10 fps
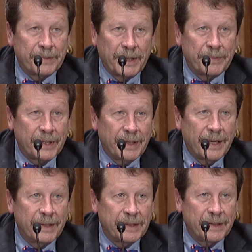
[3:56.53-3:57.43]
every
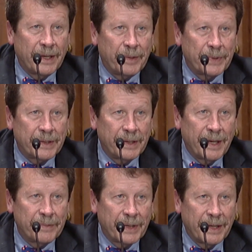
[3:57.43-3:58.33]
day in helping to
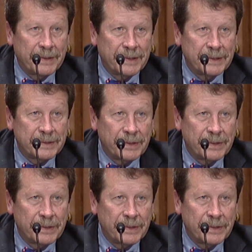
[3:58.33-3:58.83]
navigate these.